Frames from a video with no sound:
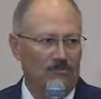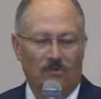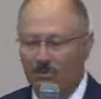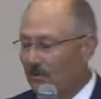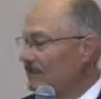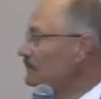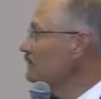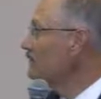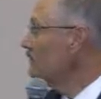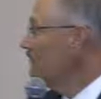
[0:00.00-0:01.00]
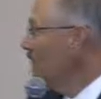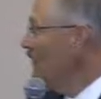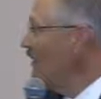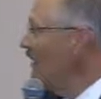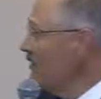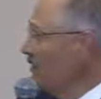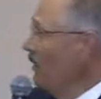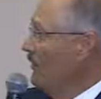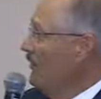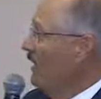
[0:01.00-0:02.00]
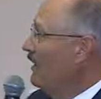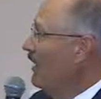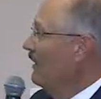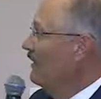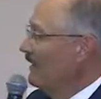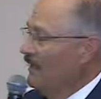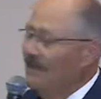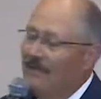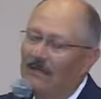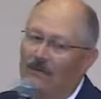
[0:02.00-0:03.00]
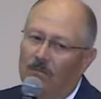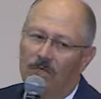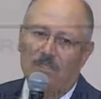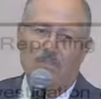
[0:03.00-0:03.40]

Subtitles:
forward. That's why we talk about it. One of